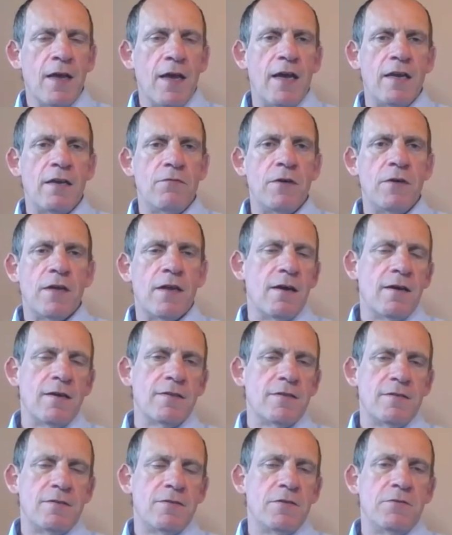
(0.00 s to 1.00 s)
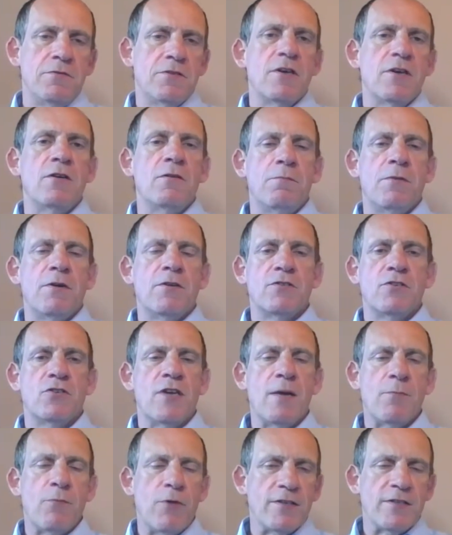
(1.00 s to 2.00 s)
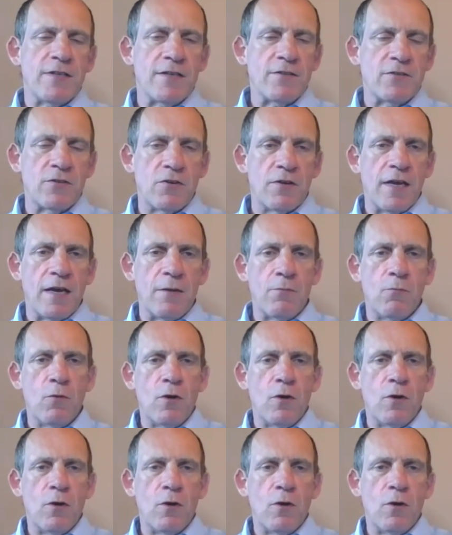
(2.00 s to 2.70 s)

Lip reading: And if it can't do so because the share price hasn't gone up,